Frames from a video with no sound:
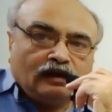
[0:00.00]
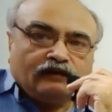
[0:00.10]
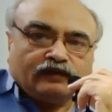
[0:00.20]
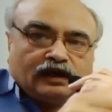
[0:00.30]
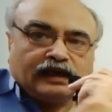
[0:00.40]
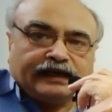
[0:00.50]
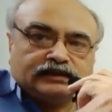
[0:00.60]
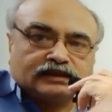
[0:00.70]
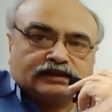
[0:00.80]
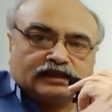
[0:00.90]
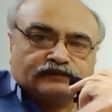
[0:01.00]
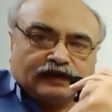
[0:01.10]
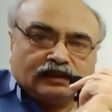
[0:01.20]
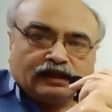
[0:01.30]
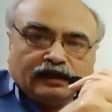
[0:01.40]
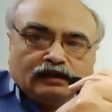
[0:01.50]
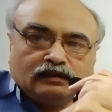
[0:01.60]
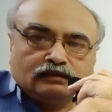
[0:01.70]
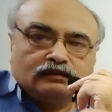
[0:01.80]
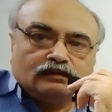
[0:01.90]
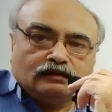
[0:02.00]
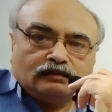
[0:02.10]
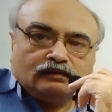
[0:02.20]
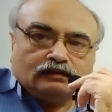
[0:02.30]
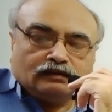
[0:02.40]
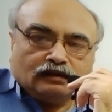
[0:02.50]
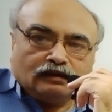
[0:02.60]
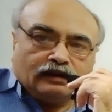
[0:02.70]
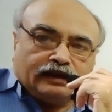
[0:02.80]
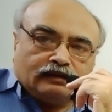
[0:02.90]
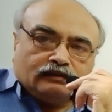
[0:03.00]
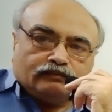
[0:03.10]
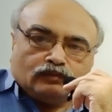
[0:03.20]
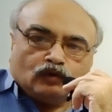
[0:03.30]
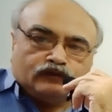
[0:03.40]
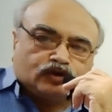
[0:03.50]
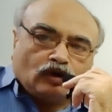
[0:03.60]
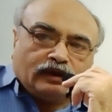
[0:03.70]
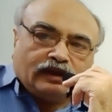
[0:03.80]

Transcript: One guy just does one thing and moves on.